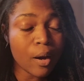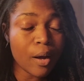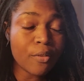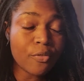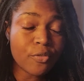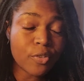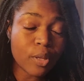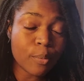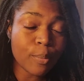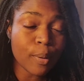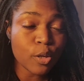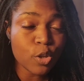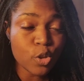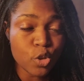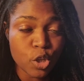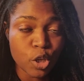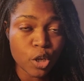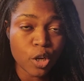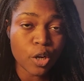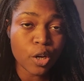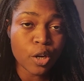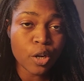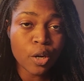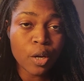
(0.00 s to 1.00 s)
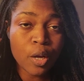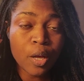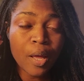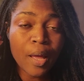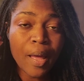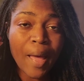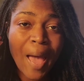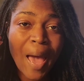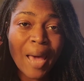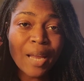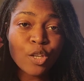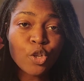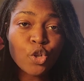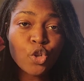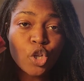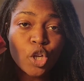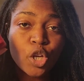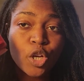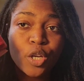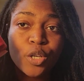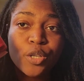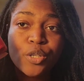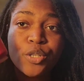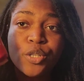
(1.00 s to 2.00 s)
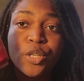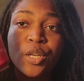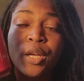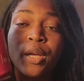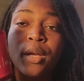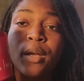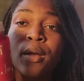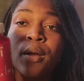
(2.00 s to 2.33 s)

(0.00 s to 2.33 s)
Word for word: I feel about sugar, added sugars,